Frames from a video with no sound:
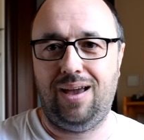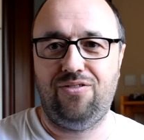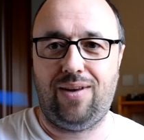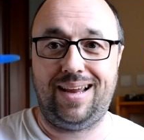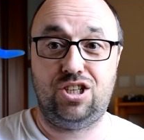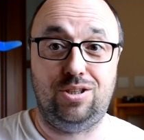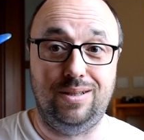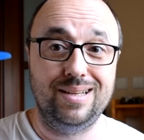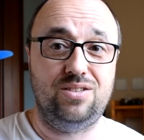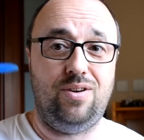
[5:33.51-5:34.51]
I
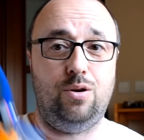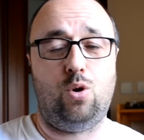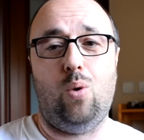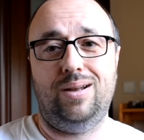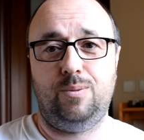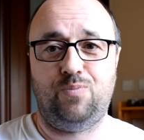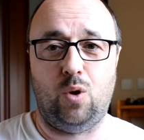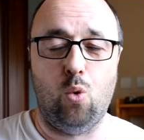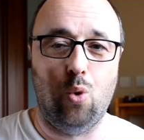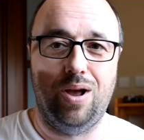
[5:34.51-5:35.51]
flashed this very quad
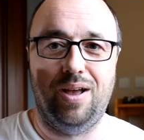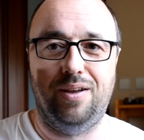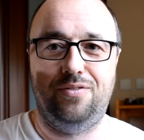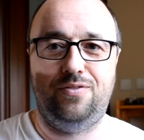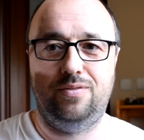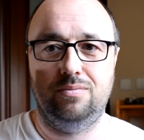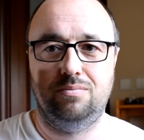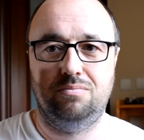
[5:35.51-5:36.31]
with